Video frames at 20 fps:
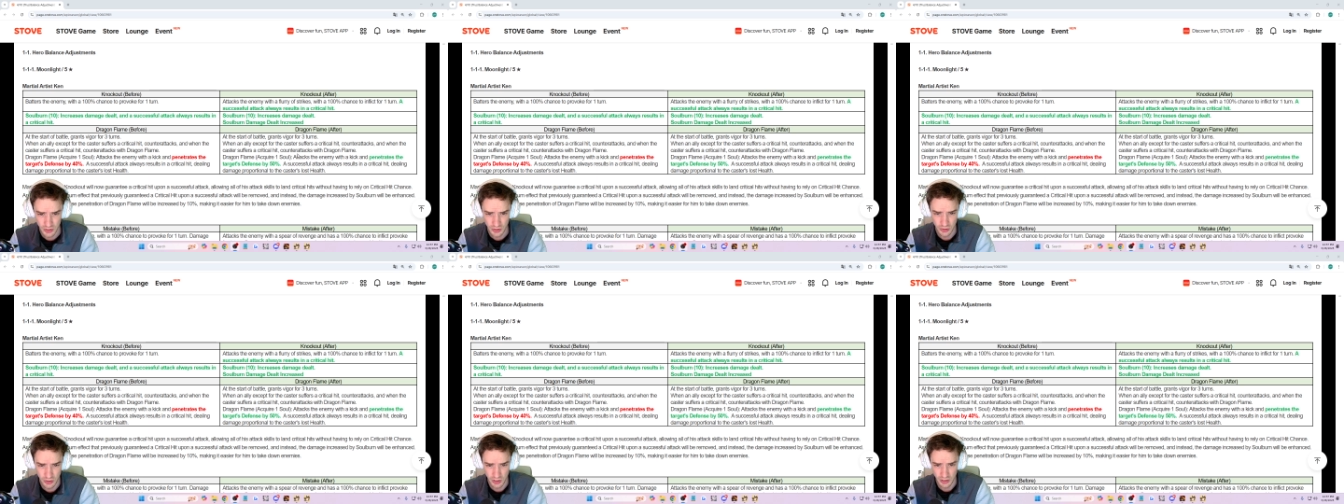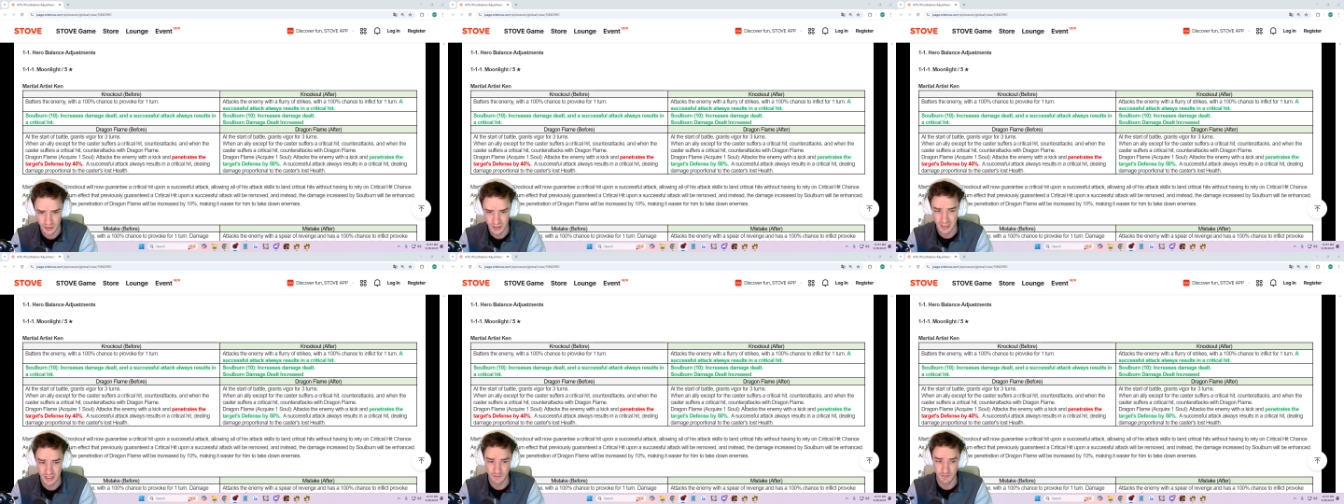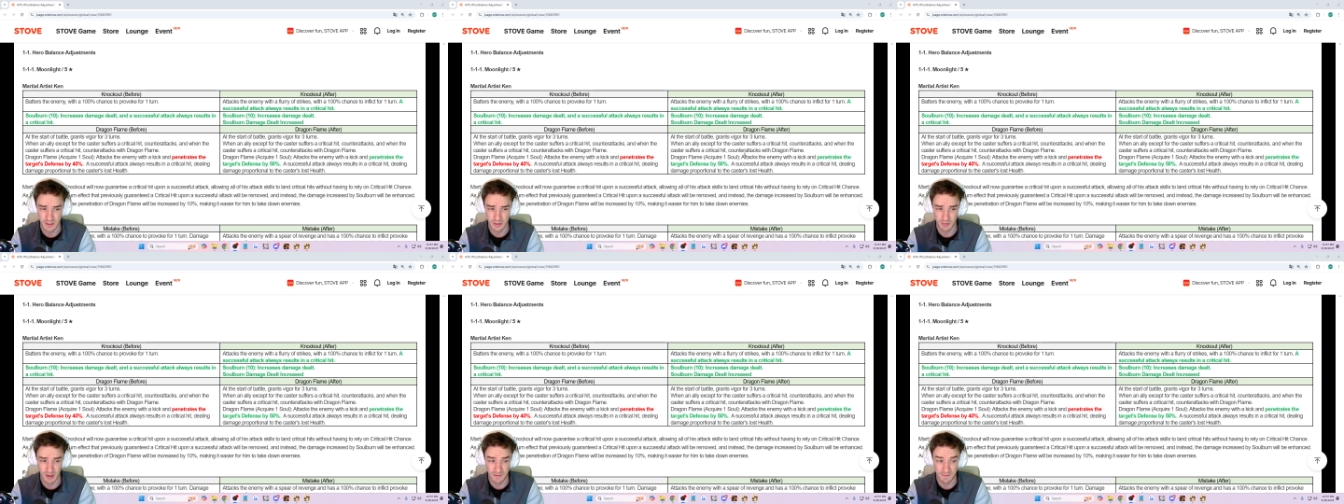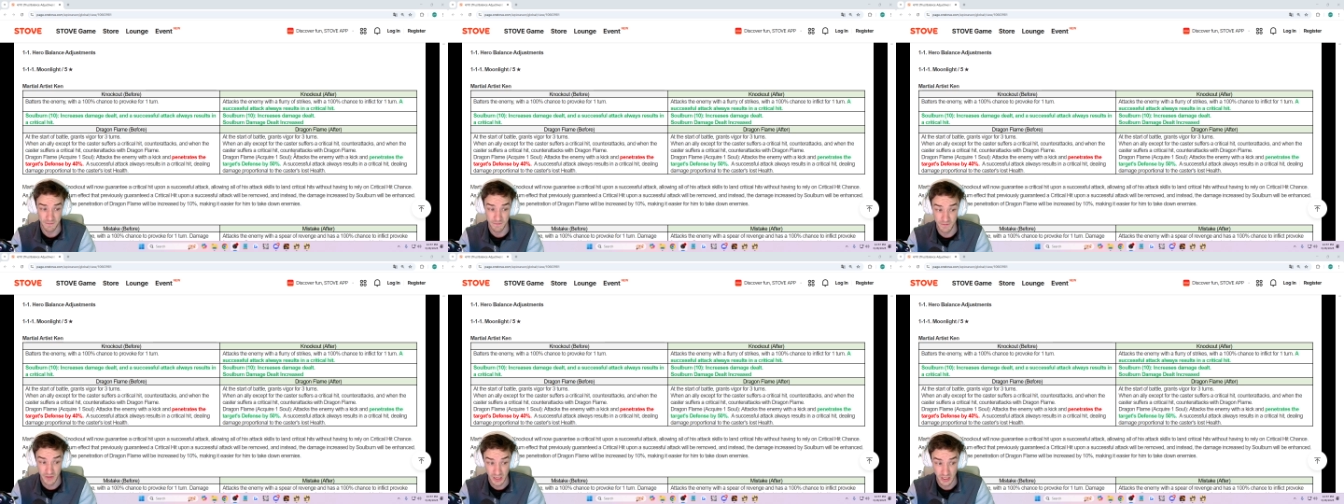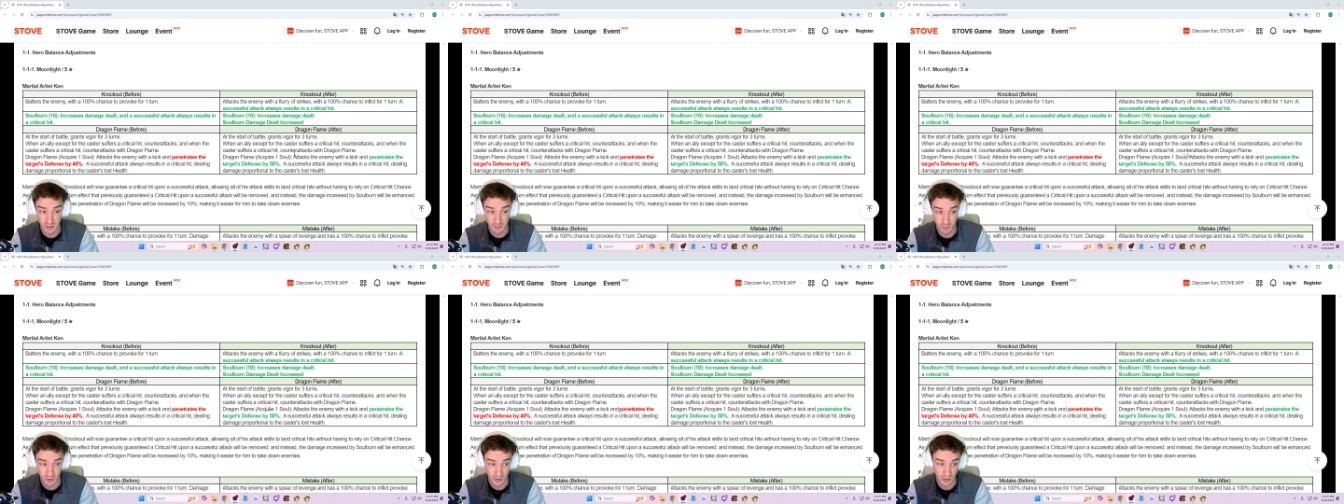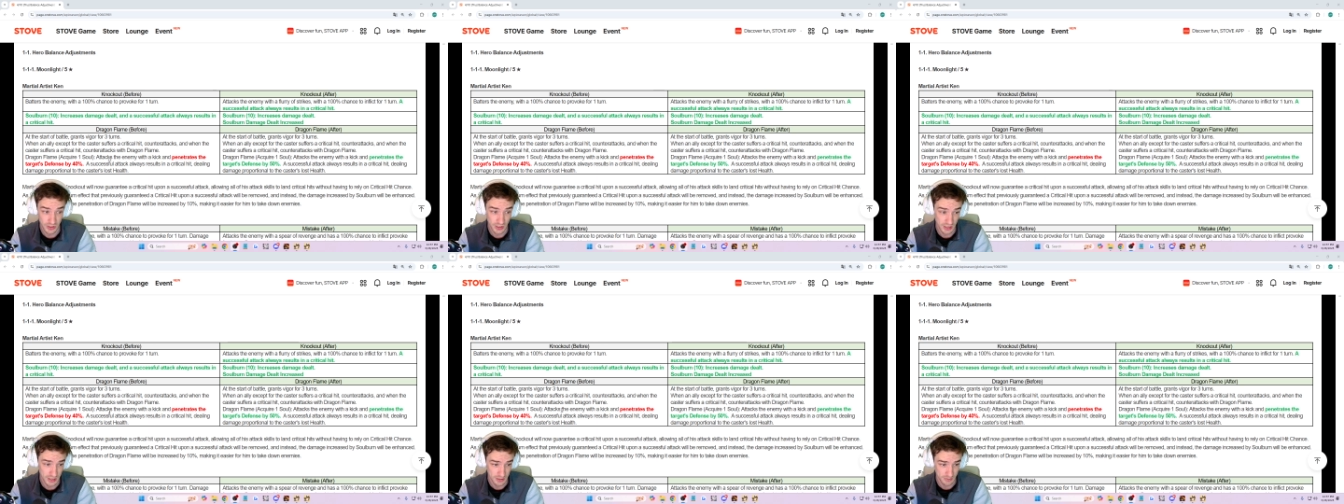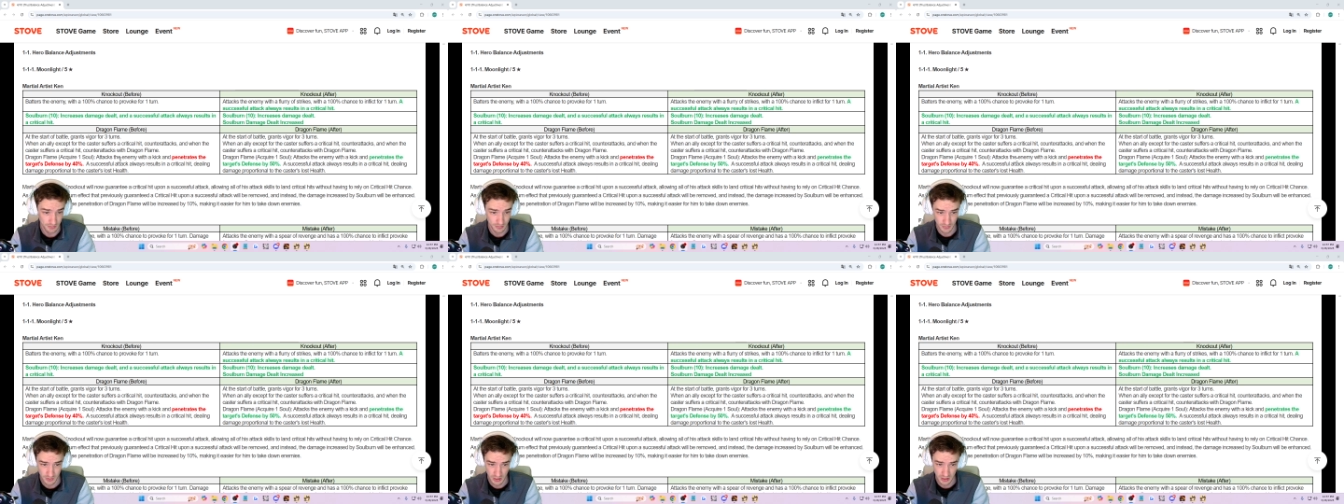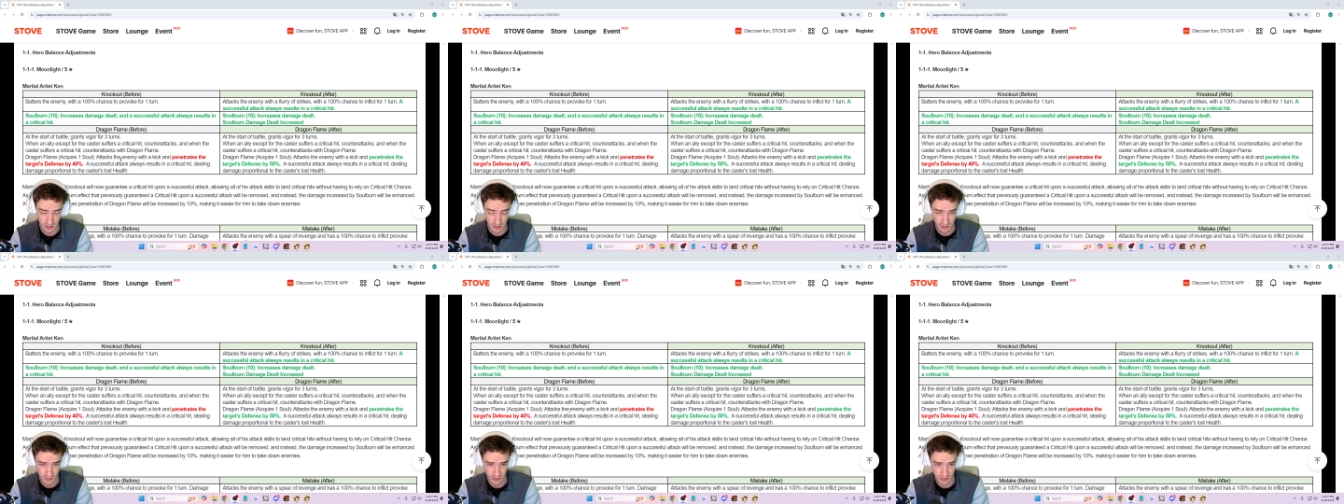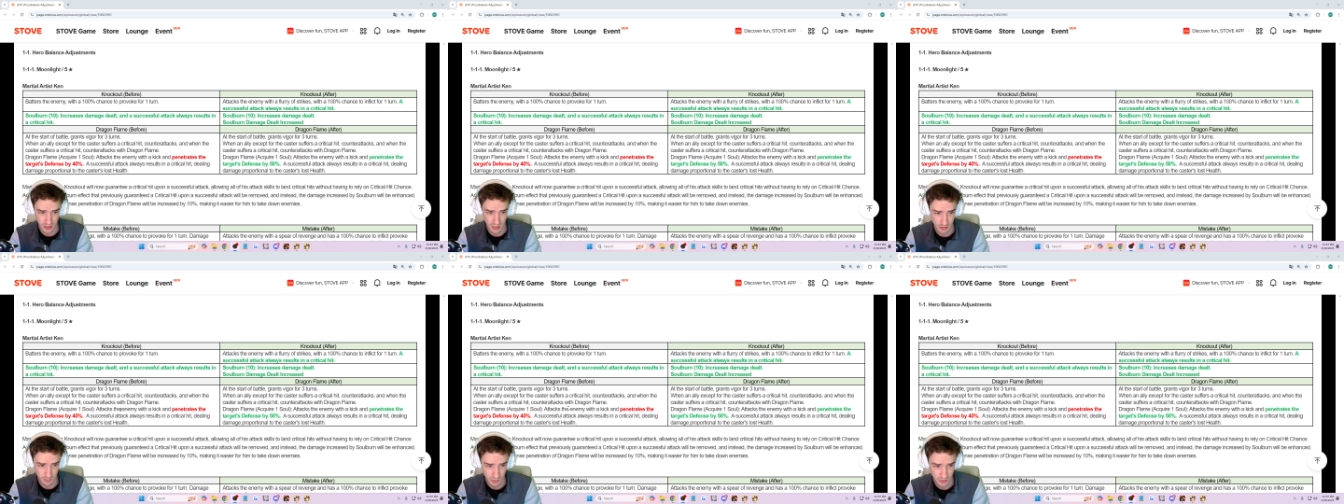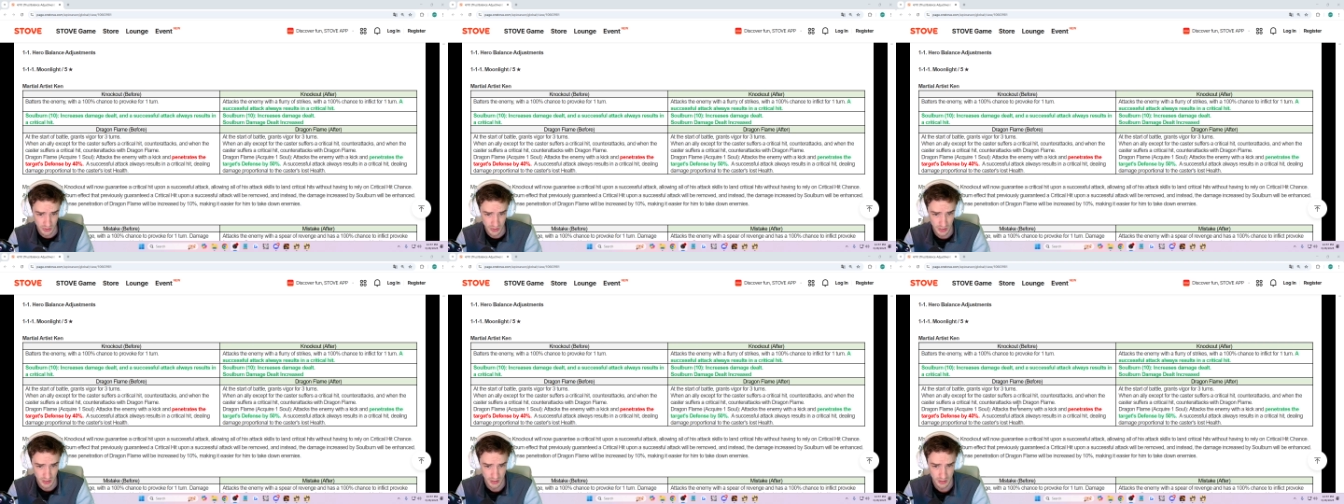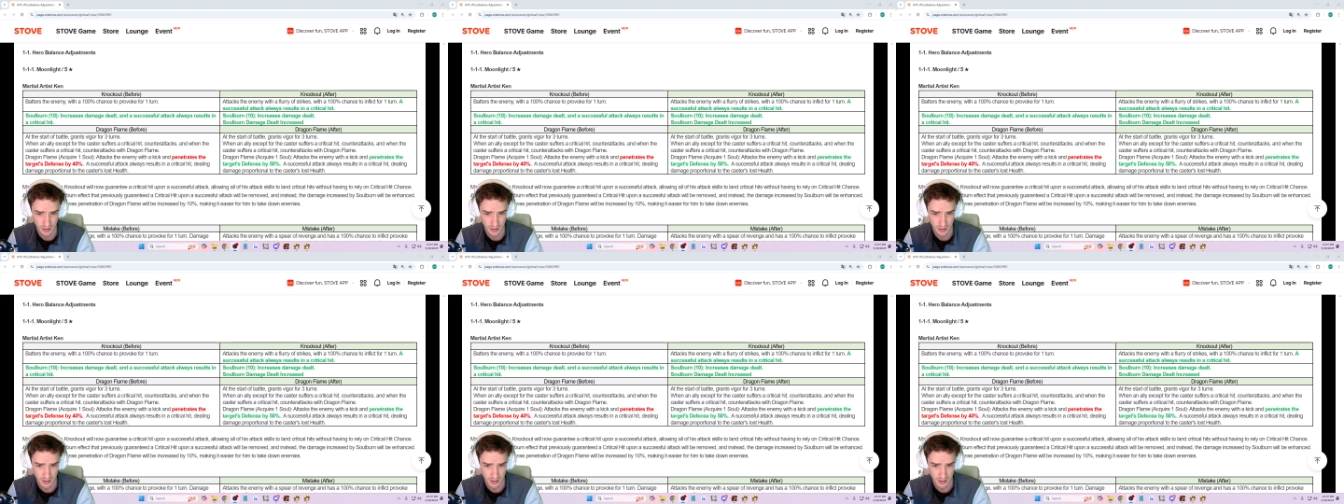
so targets defense by 50%. Get an extra 10%.